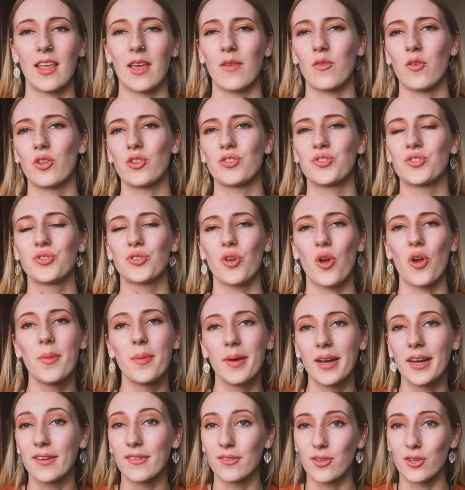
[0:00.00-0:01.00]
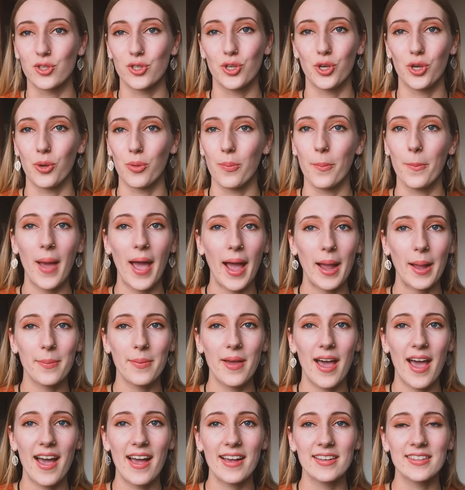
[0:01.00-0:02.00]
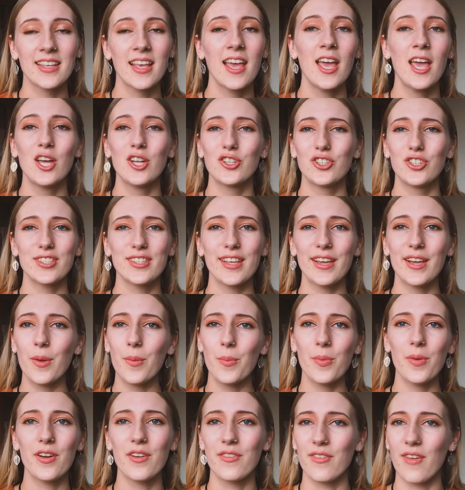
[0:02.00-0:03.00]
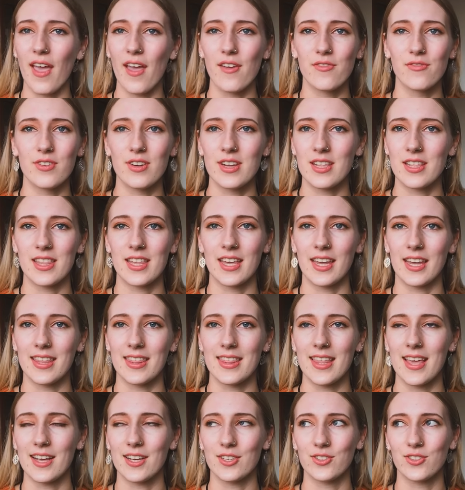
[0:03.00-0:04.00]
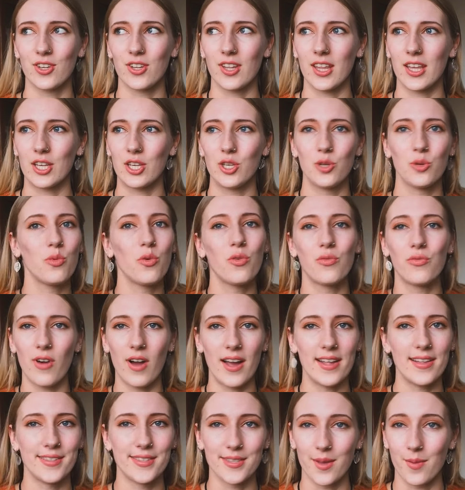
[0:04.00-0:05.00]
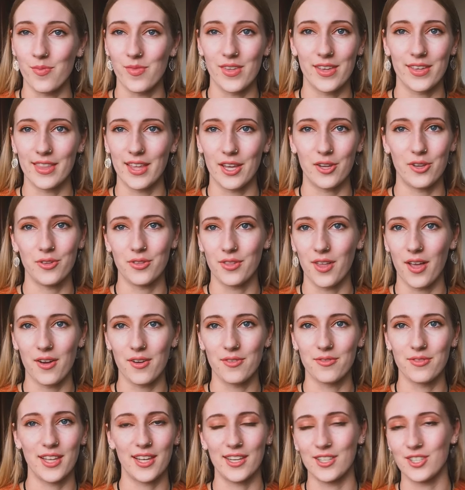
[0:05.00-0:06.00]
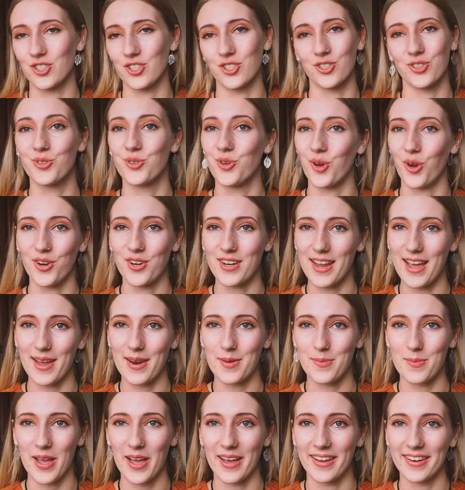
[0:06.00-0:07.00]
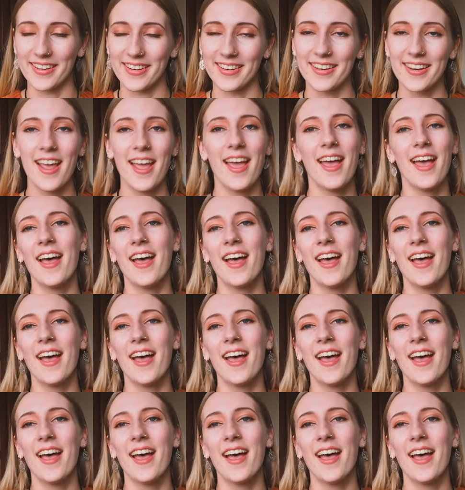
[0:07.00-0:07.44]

They've got so many of those cute backpacks, just like a bit of everything in there. So like you will find something that you love. There's just no doubt about it.